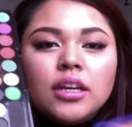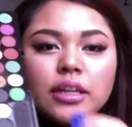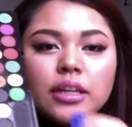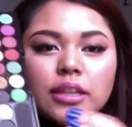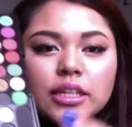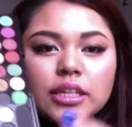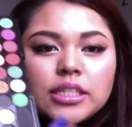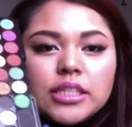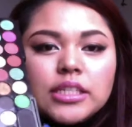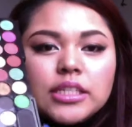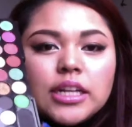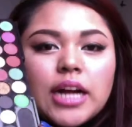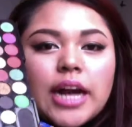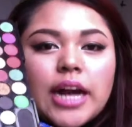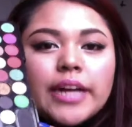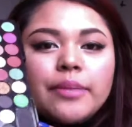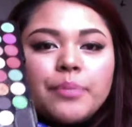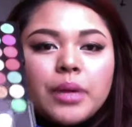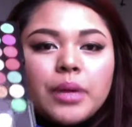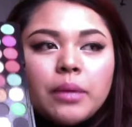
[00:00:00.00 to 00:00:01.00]
This is the
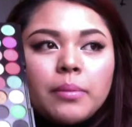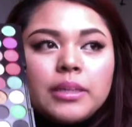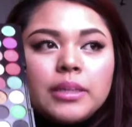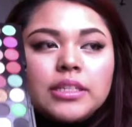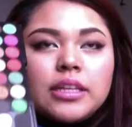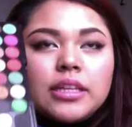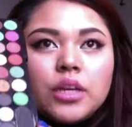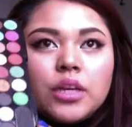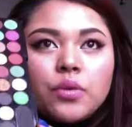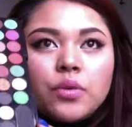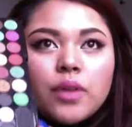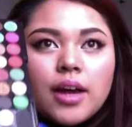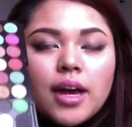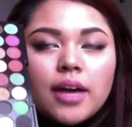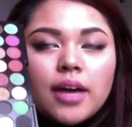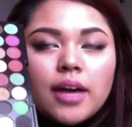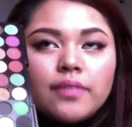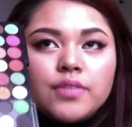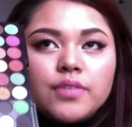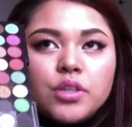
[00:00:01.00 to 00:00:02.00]
kind of pigmented that you
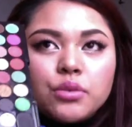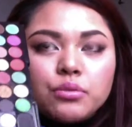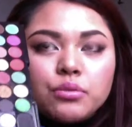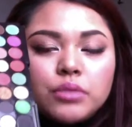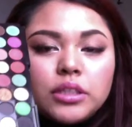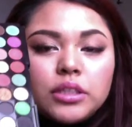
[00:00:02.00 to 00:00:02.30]
have to